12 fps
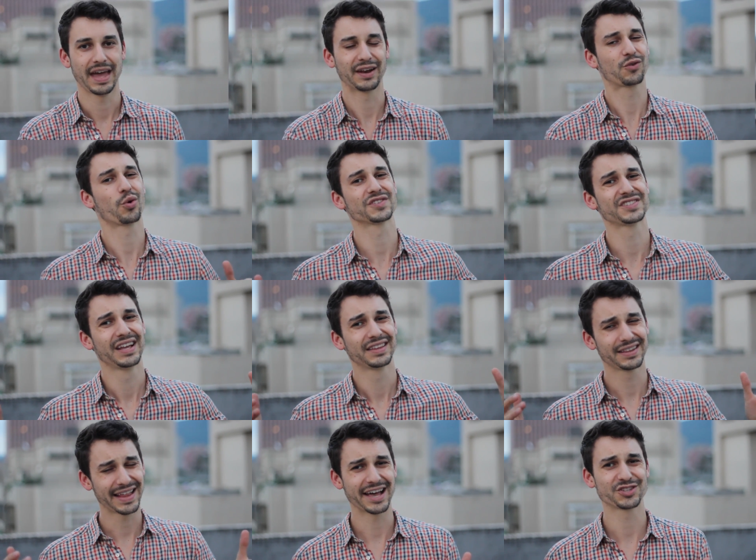And of course,
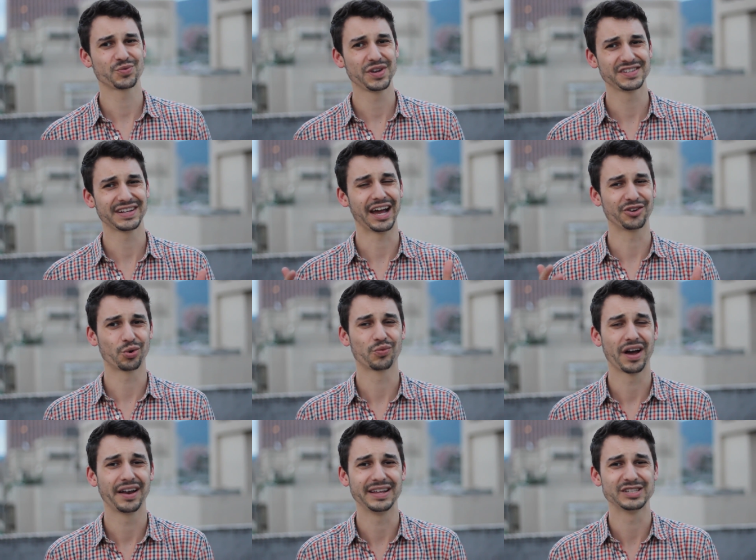the last reason I don't
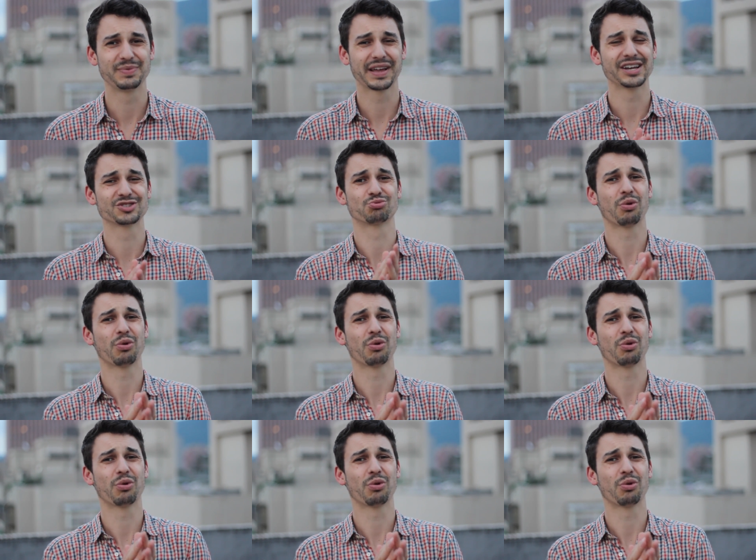run is because